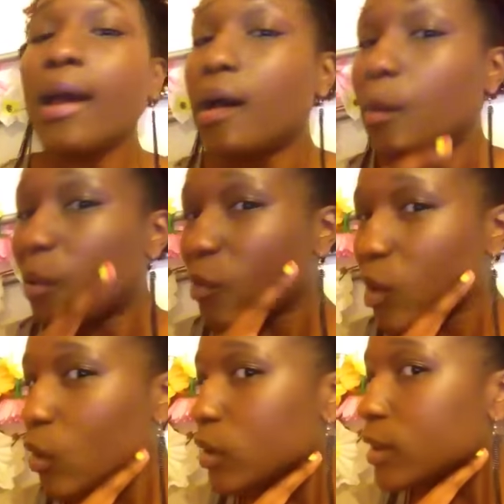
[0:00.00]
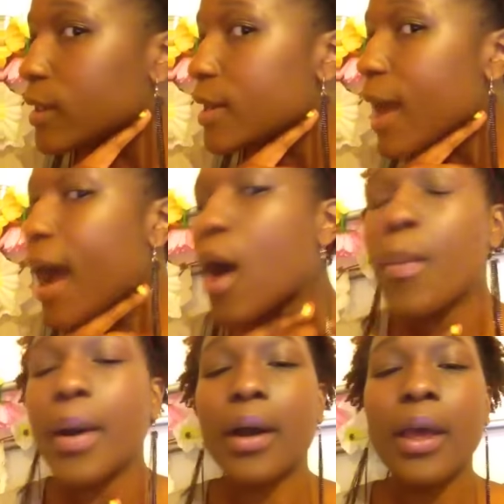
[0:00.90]
Um, I've got it on now,
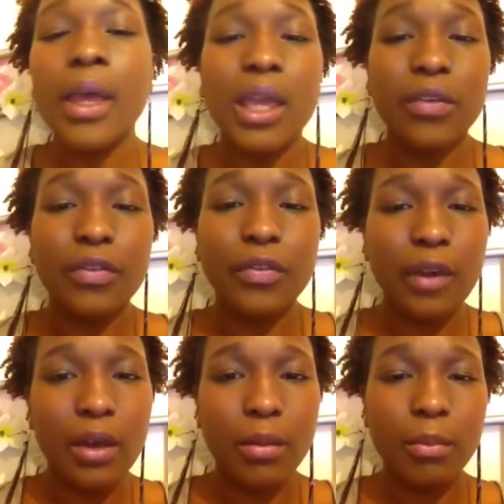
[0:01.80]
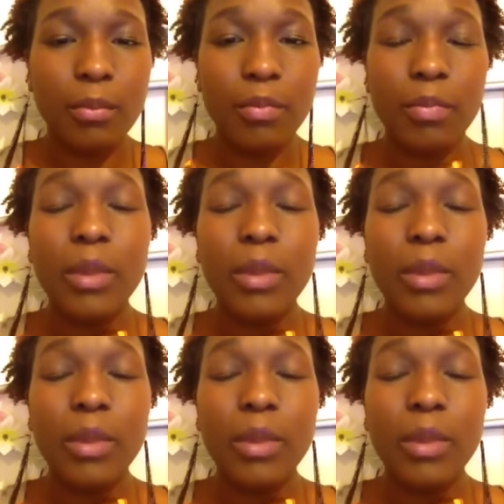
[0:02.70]
but if um,